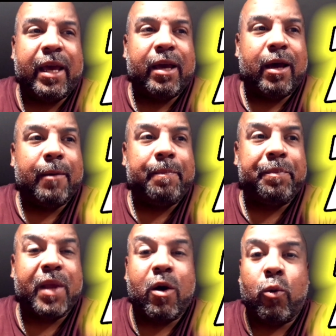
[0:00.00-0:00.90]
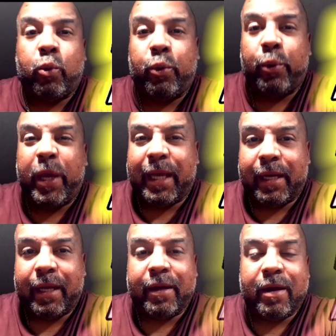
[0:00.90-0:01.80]
a
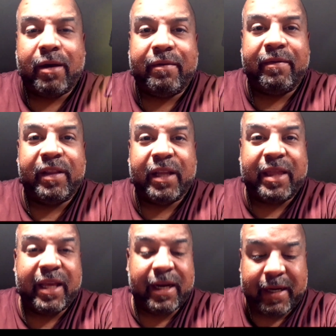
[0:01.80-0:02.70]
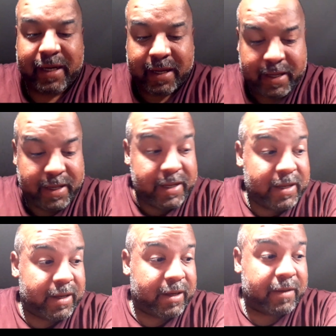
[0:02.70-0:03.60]
weakening of the thin
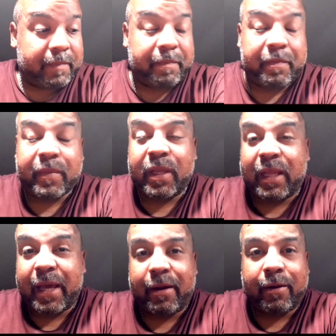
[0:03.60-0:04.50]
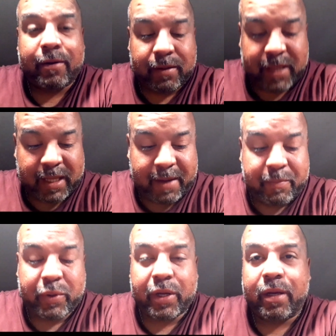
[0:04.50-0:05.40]
layer that they
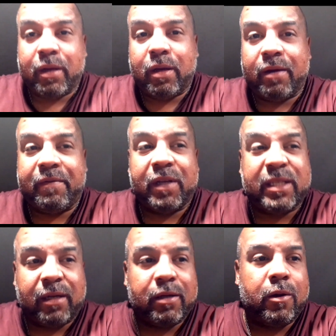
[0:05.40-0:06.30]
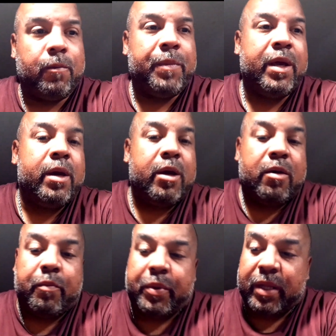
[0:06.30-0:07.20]
put of
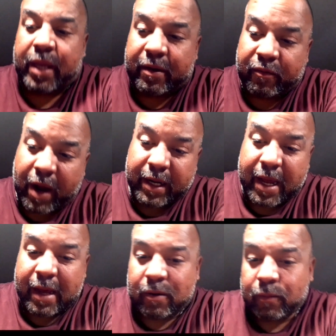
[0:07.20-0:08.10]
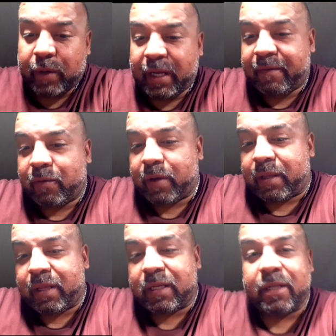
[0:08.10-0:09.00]
silicone. But like right now, even
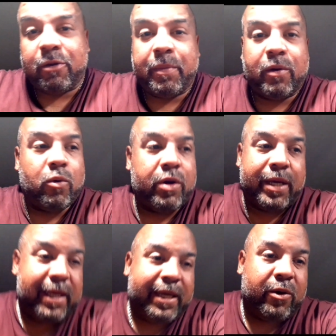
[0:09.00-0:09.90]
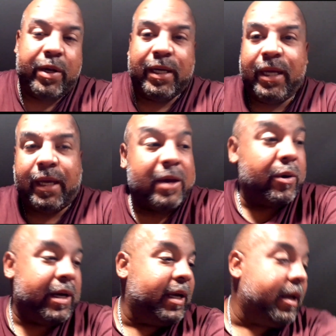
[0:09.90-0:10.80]
with this little bit of water, it quit leaking. It
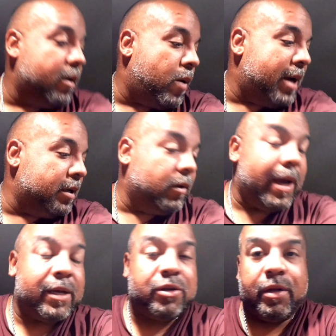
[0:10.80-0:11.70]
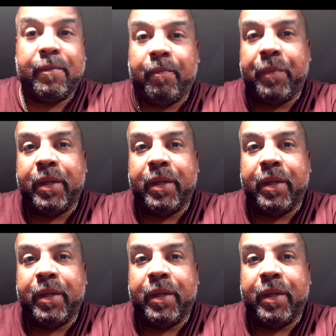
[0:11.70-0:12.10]
quit leaking a while ago, actually.